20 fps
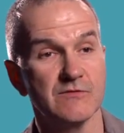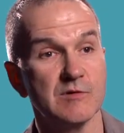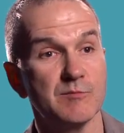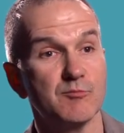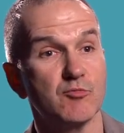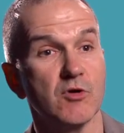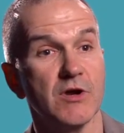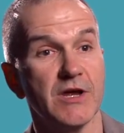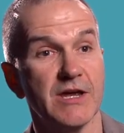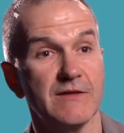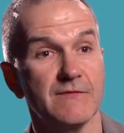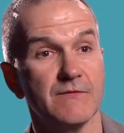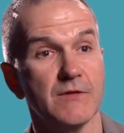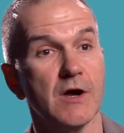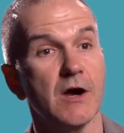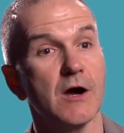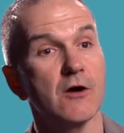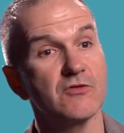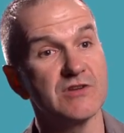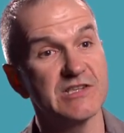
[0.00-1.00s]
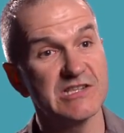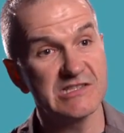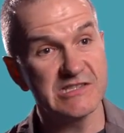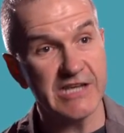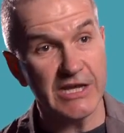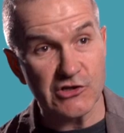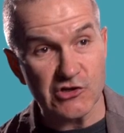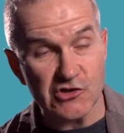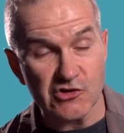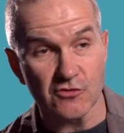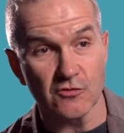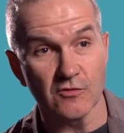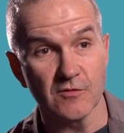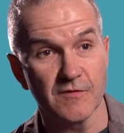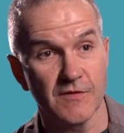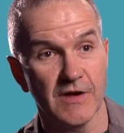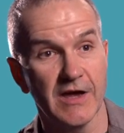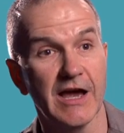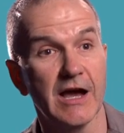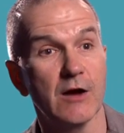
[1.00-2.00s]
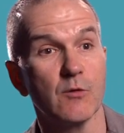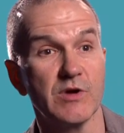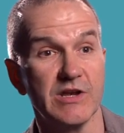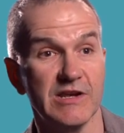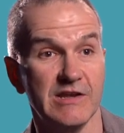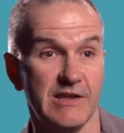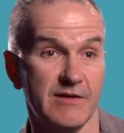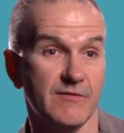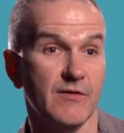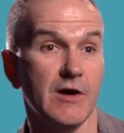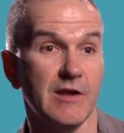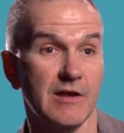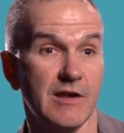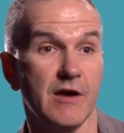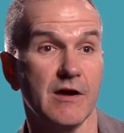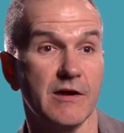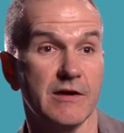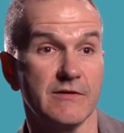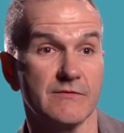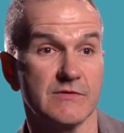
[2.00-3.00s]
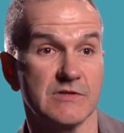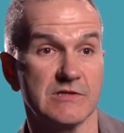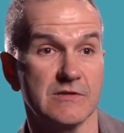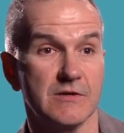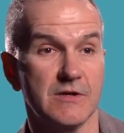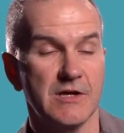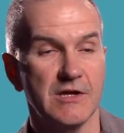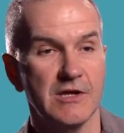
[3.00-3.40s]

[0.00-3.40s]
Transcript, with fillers: the brain that are essential for how we live our lives.